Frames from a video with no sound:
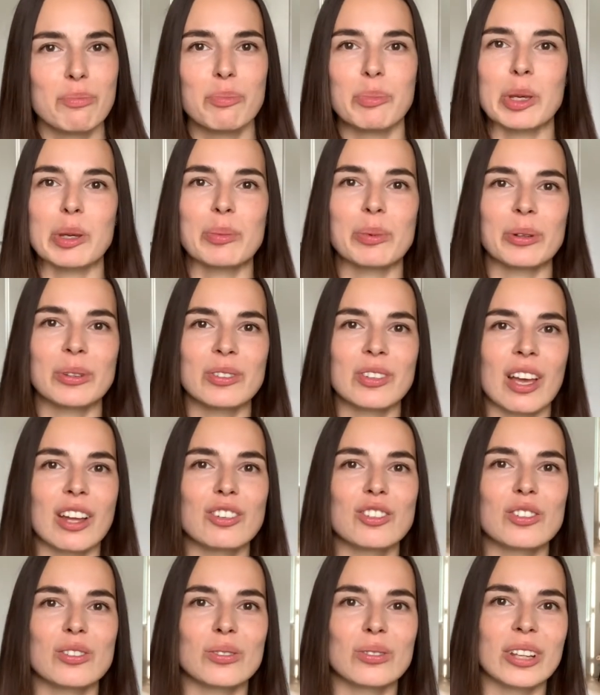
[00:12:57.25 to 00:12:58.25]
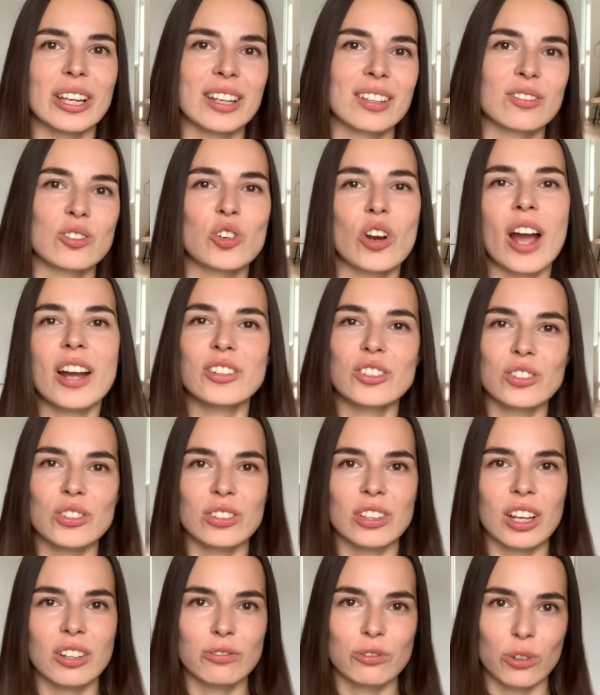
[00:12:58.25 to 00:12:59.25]
People tend to like try to do
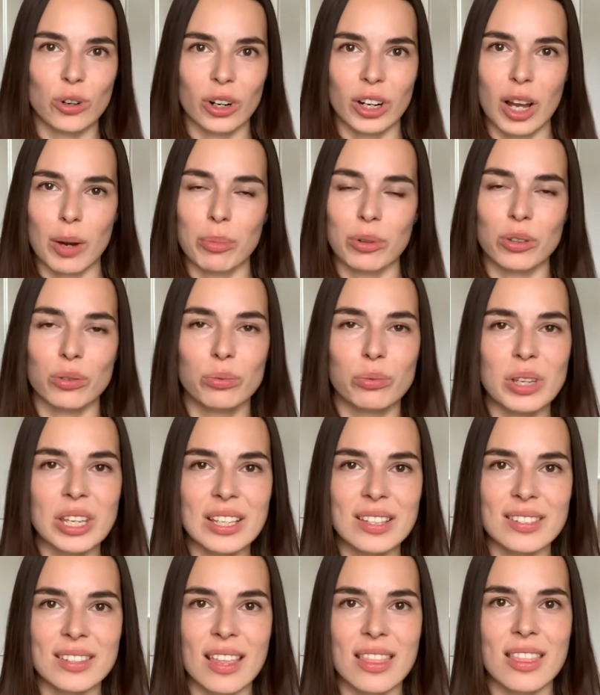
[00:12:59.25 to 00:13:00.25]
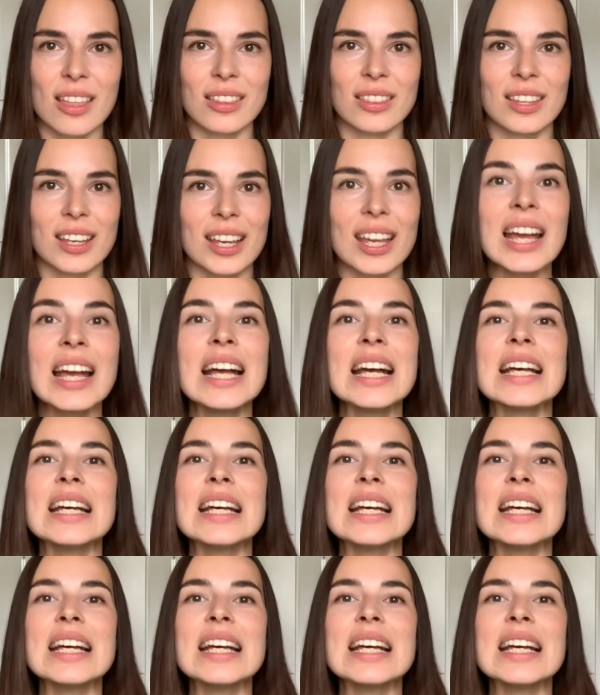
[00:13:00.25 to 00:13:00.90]
that for a couple of weeks and then they